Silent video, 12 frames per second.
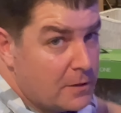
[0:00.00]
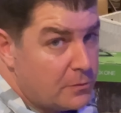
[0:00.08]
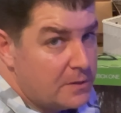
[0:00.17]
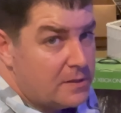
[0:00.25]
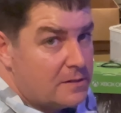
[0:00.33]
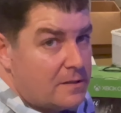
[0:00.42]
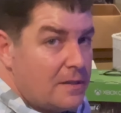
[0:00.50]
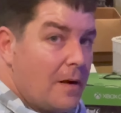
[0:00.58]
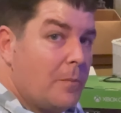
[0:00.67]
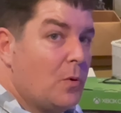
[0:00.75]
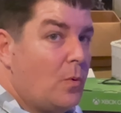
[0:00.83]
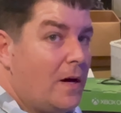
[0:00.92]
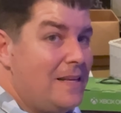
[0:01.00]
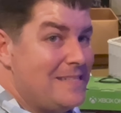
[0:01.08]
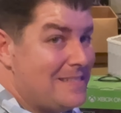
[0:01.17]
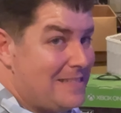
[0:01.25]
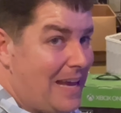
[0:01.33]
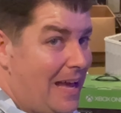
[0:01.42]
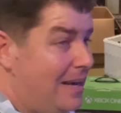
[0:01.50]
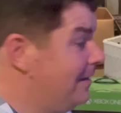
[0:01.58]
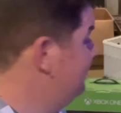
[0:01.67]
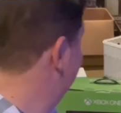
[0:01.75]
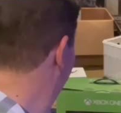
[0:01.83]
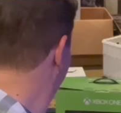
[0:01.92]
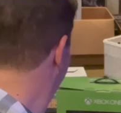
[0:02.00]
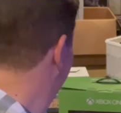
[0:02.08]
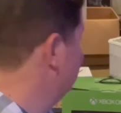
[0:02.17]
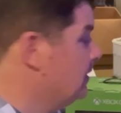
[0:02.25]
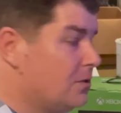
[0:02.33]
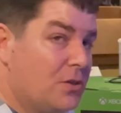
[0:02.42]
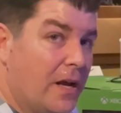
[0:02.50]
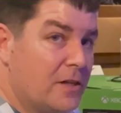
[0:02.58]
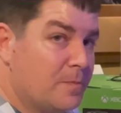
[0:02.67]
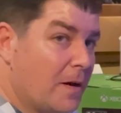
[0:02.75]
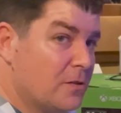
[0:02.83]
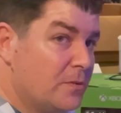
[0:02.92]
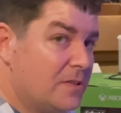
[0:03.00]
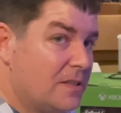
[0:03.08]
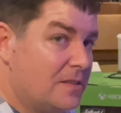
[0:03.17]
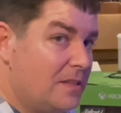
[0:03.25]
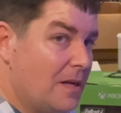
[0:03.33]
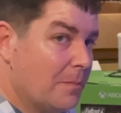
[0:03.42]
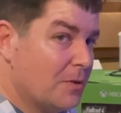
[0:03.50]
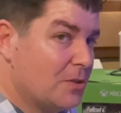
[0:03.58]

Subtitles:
360 number 1 is dead. Let's try Xbox 360 number